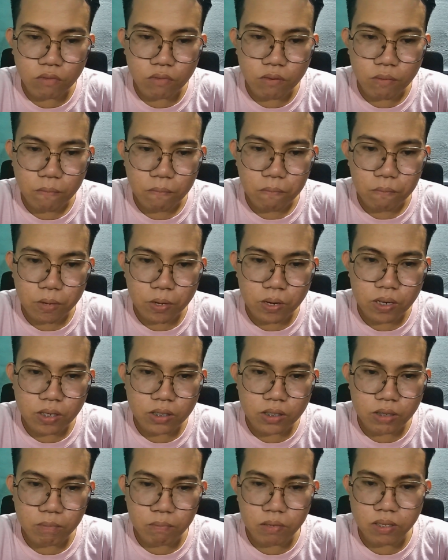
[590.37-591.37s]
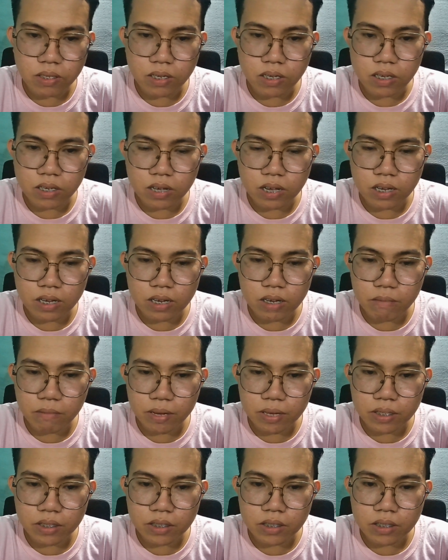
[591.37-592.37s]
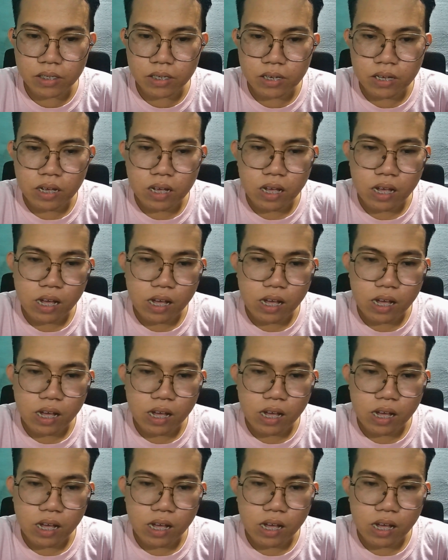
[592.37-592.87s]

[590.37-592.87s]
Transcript: of BERT, GPT, LLMS,